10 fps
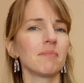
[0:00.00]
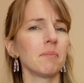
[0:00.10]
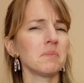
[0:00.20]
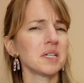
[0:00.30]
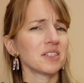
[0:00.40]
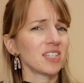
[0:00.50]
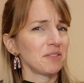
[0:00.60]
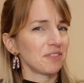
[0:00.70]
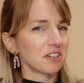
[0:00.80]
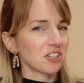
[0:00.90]

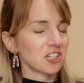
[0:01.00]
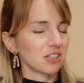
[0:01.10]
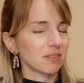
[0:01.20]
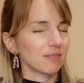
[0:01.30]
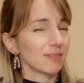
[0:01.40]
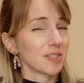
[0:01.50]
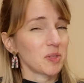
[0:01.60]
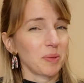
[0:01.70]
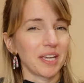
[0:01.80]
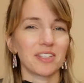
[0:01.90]
multifunctional
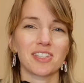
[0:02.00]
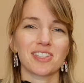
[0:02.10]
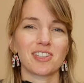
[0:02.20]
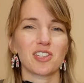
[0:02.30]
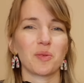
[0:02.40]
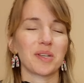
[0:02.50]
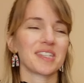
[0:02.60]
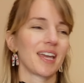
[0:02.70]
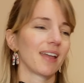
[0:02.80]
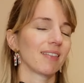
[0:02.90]
space, shall we
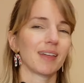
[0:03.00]
say.